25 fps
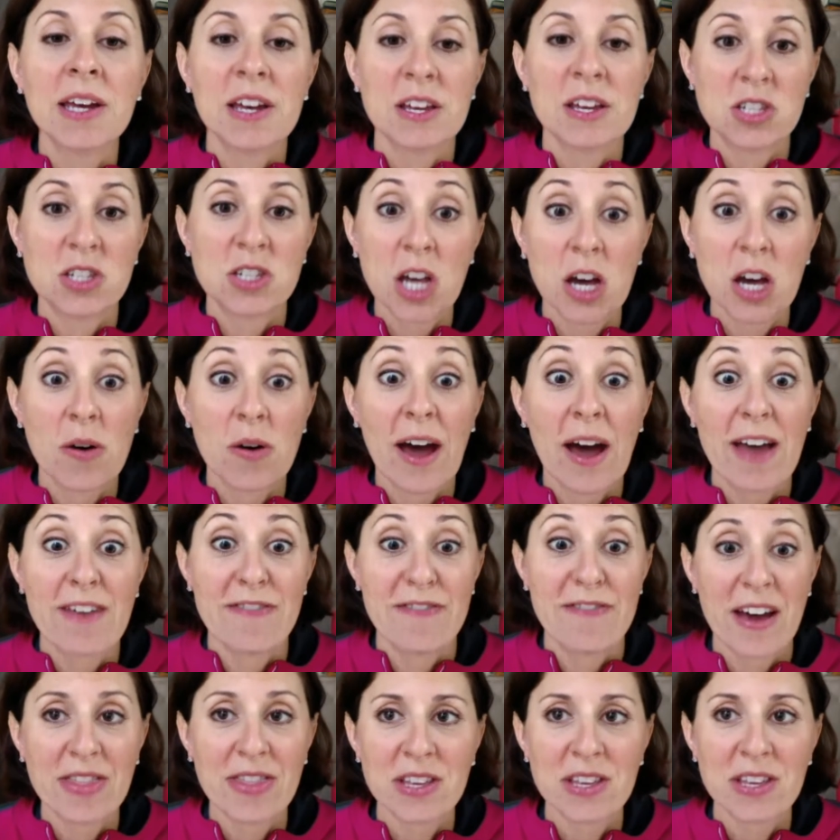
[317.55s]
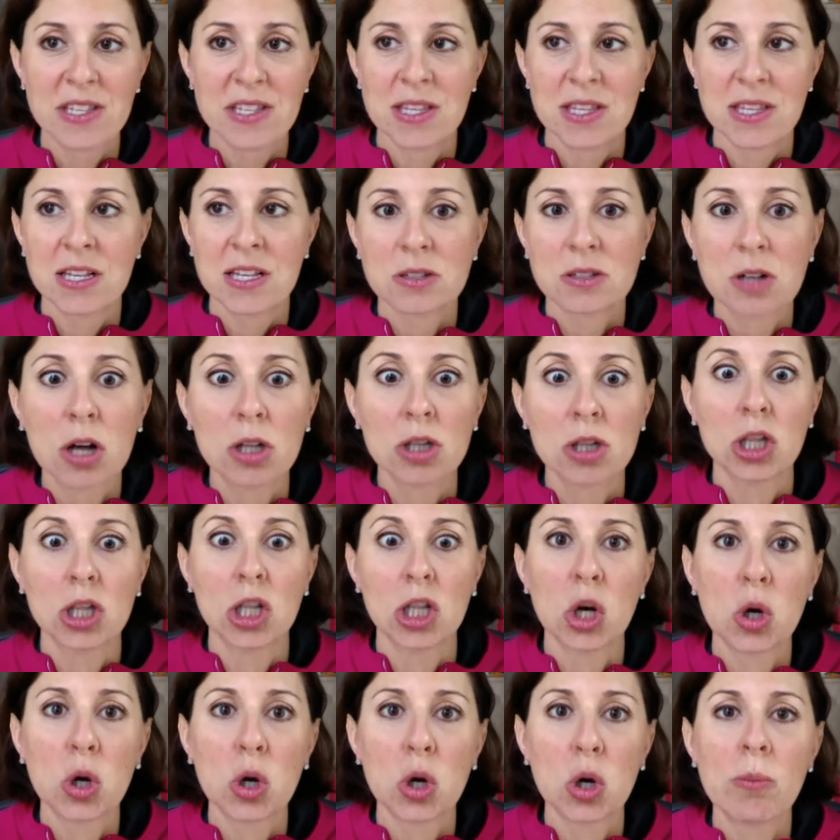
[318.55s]
So I found these things called
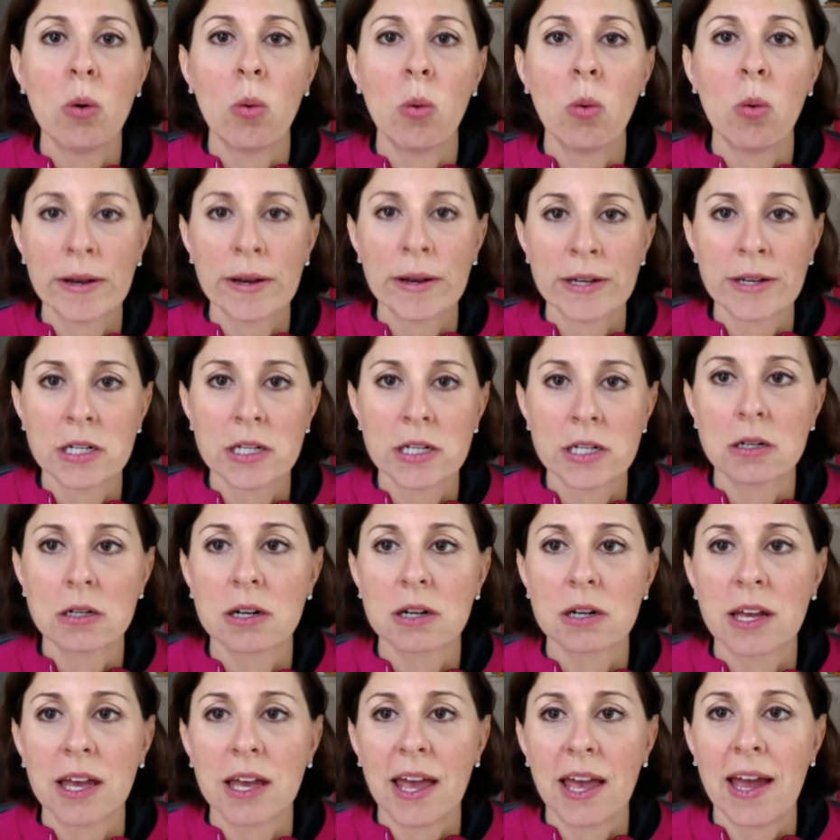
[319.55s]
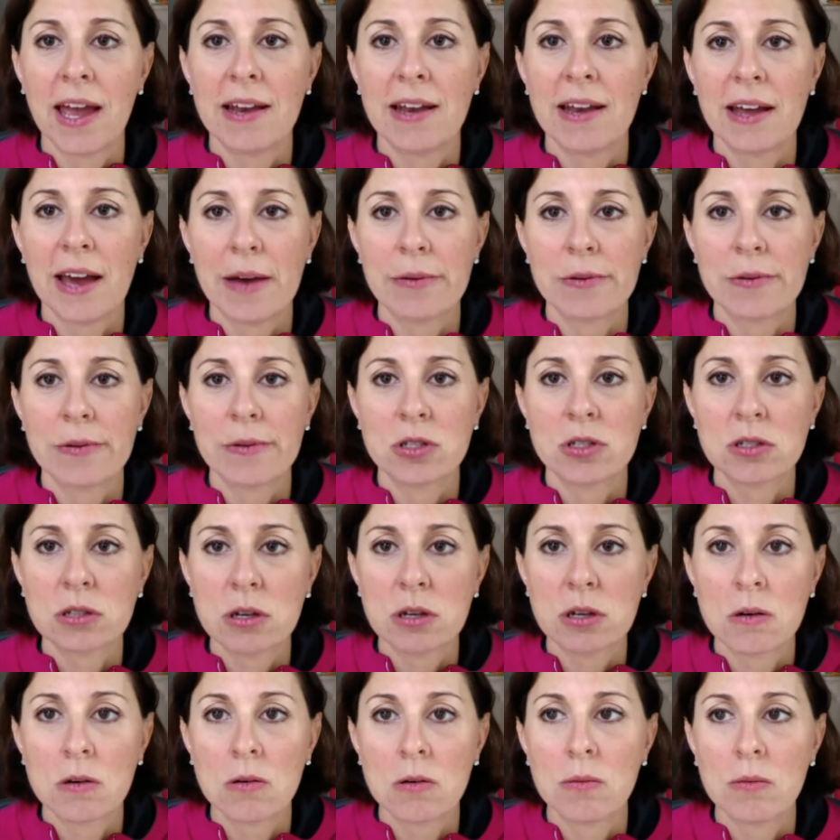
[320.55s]
Lobe Wonder. And I was
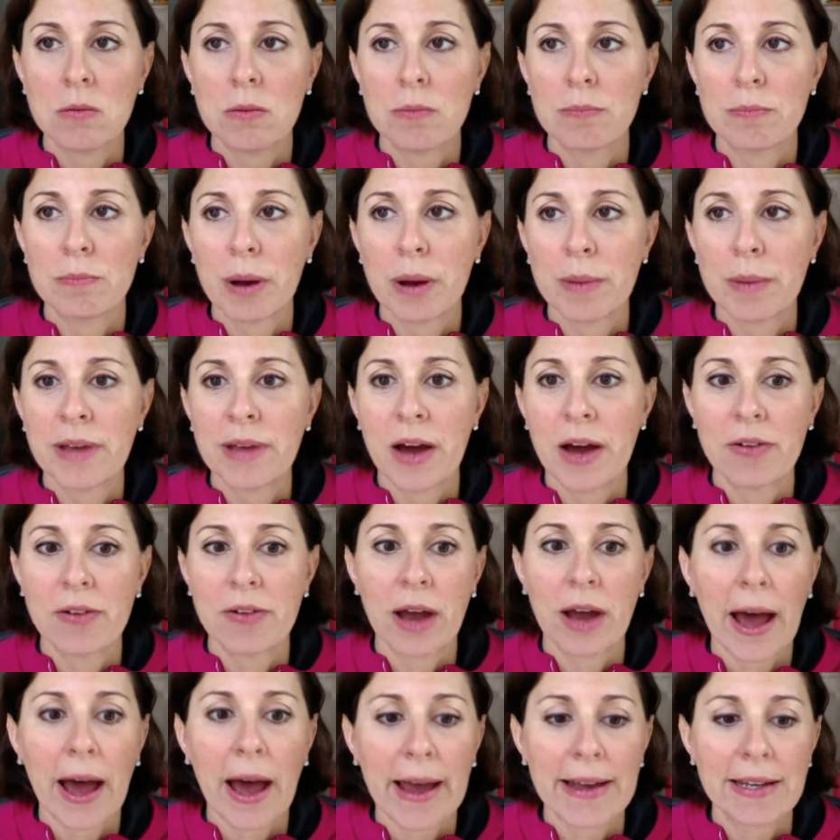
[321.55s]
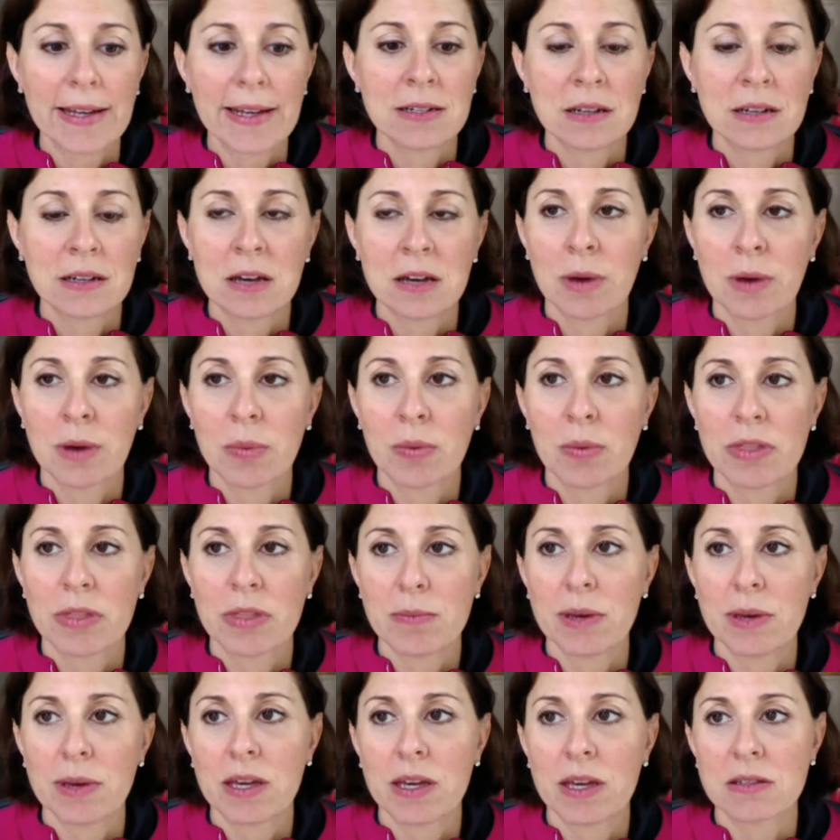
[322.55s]
so bummed out I didn't come up with it
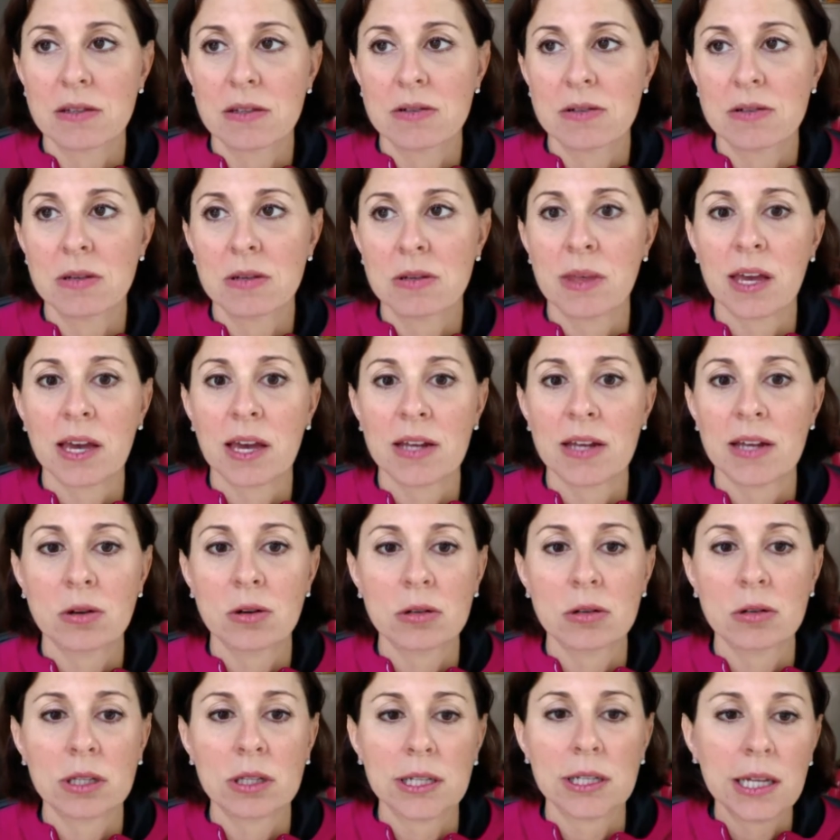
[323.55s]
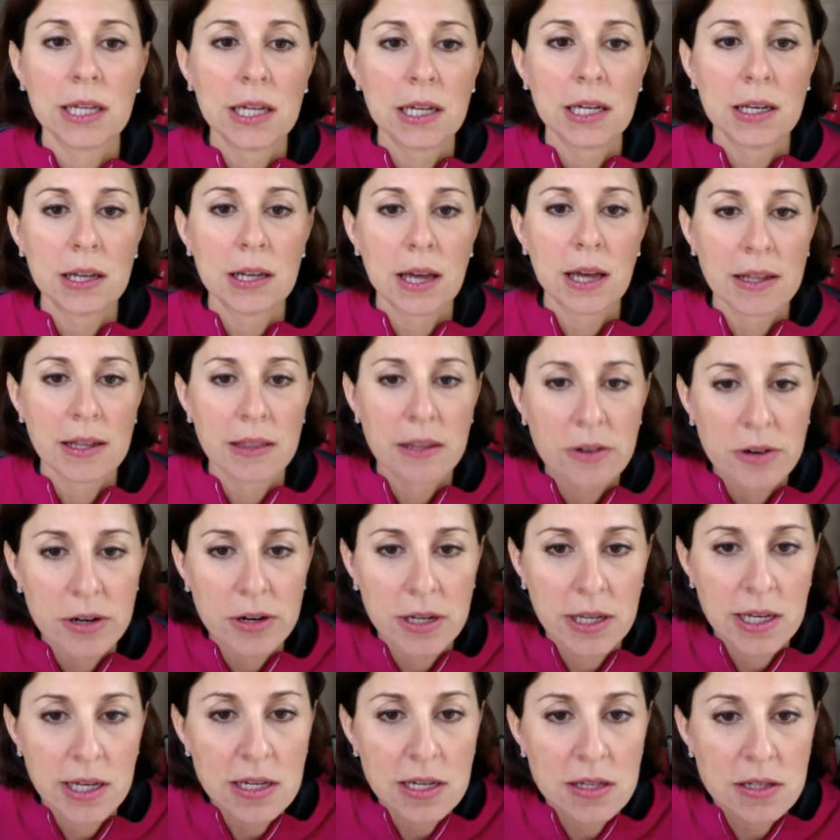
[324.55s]
because they're something I totally need and they're
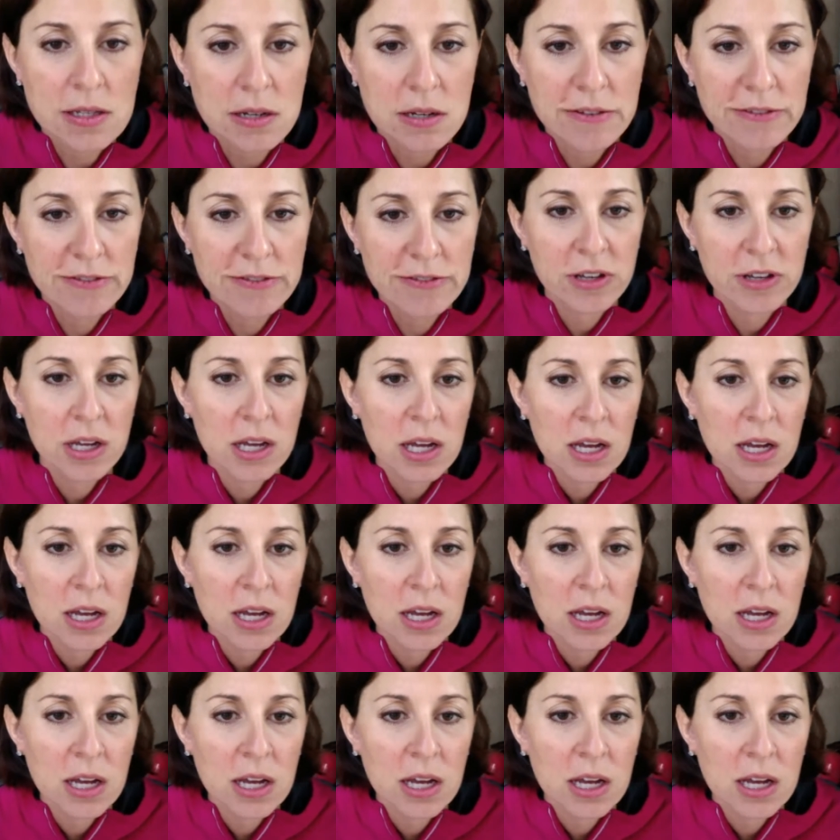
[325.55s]
adhesive.